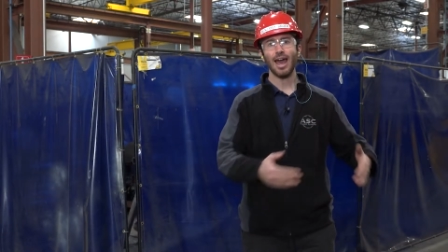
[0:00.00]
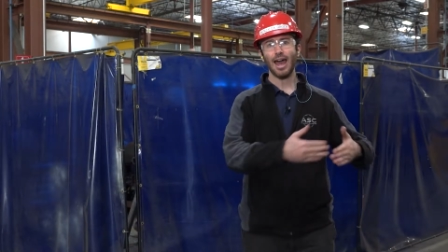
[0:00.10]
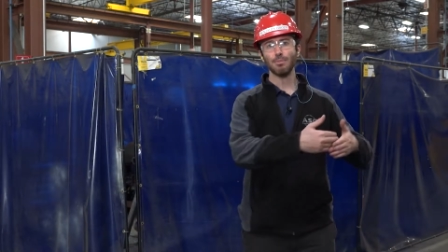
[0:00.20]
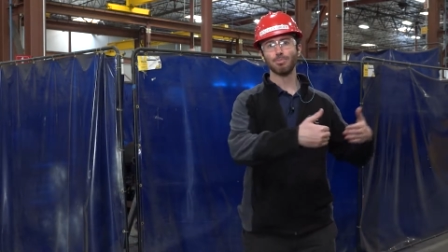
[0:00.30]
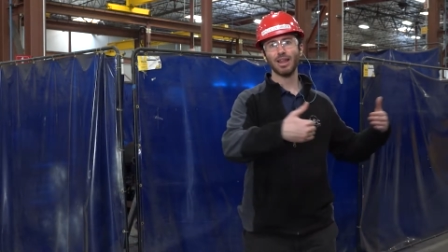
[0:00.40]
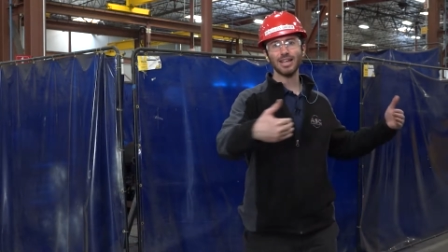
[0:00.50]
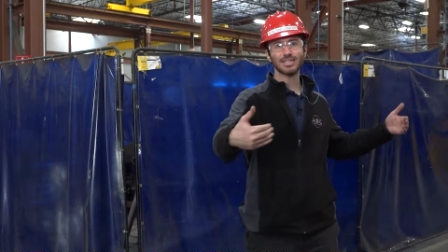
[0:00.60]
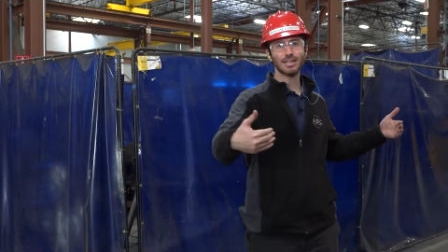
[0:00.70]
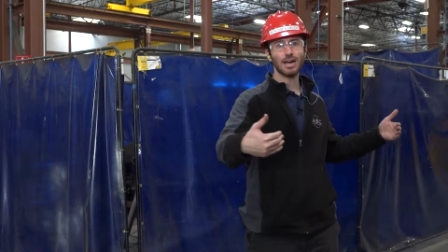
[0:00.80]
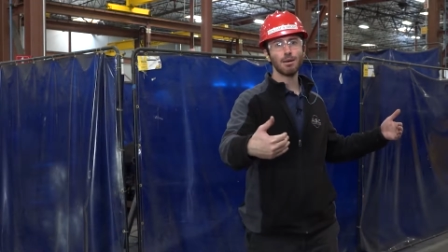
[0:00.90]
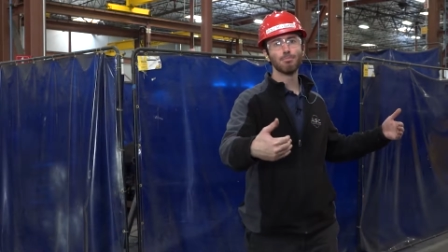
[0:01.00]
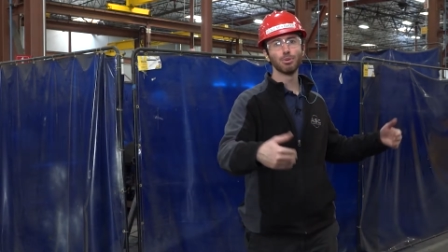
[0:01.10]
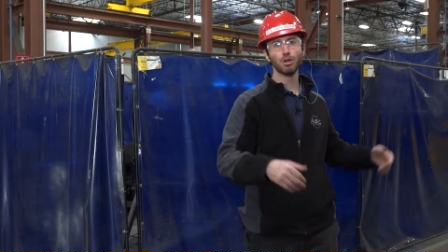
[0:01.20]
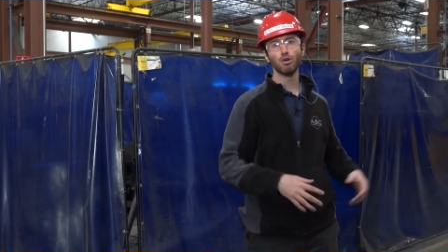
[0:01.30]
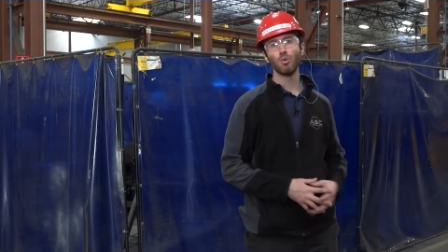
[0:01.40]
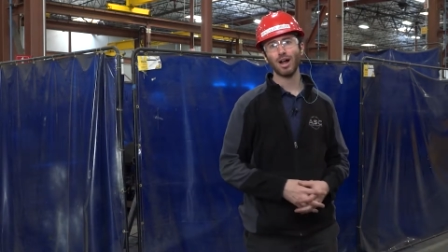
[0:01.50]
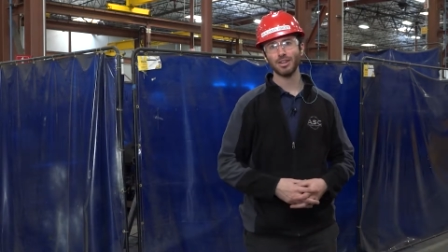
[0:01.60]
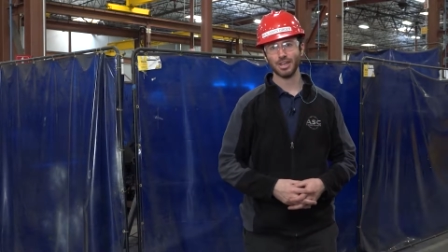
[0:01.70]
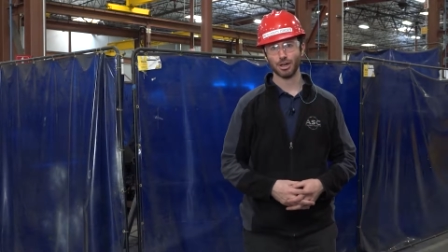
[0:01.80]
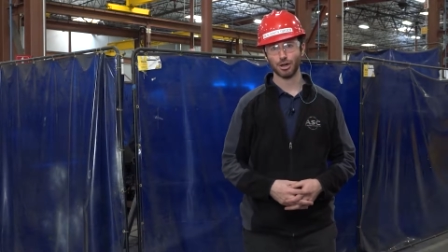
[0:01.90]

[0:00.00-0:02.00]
and place a blue welding